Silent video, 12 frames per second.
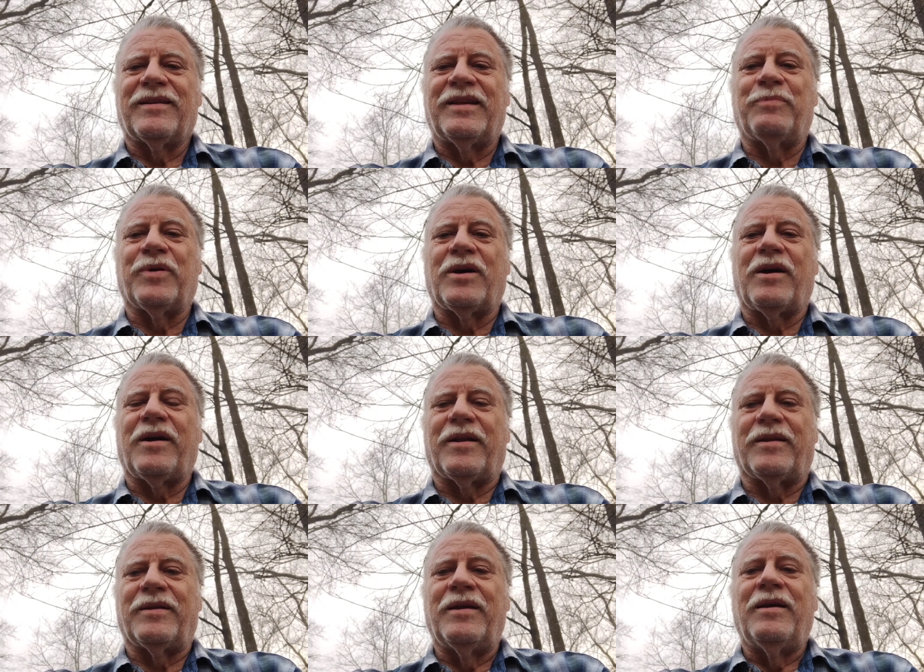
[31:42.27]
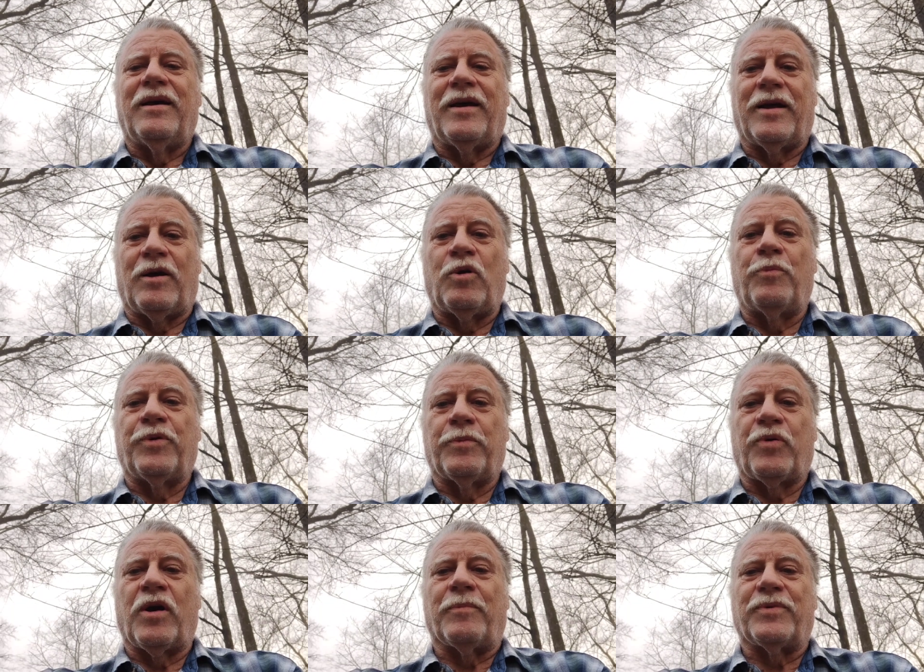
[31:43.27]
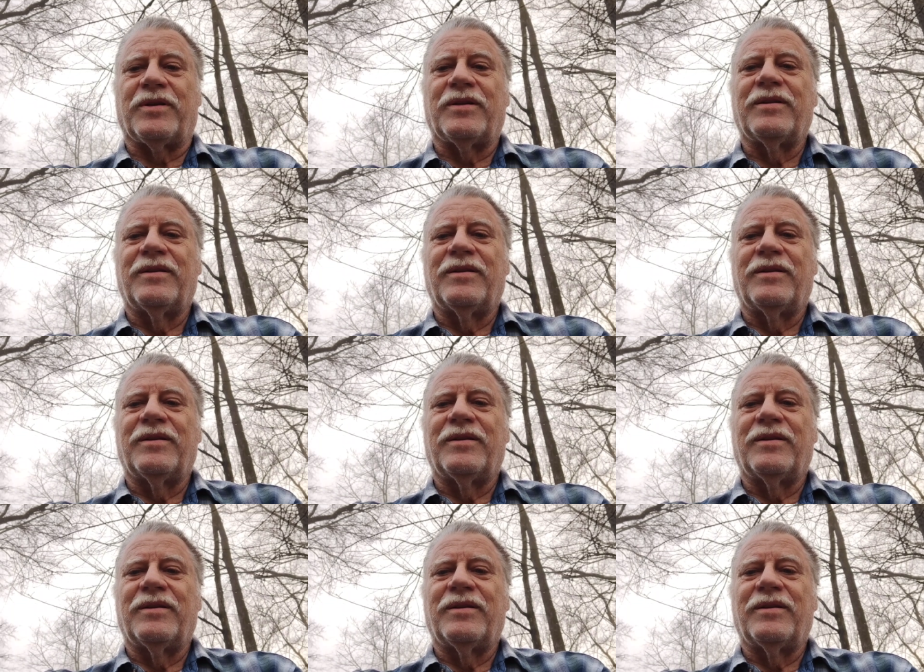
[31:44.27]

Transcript: Keep an eye on it and I hope you're prepped.